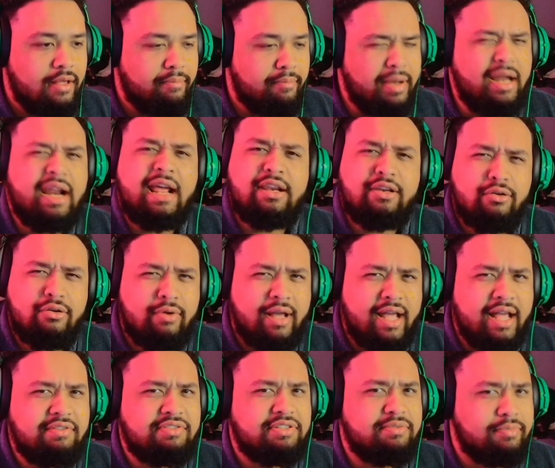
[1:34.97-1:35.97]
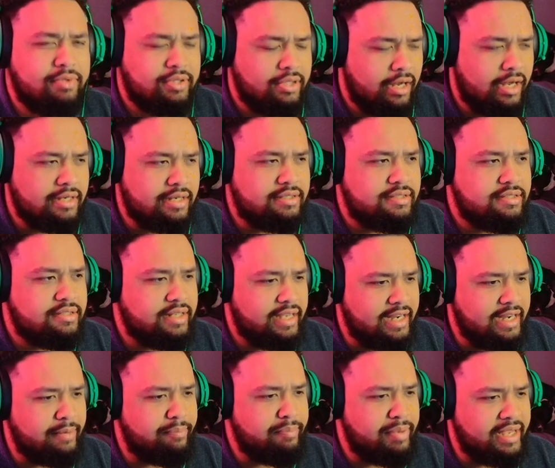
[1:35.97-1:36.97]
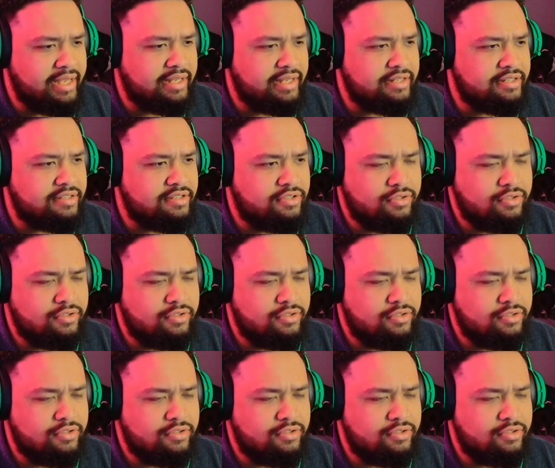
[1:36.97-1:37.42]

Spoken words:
but I do have some thoughts and opinions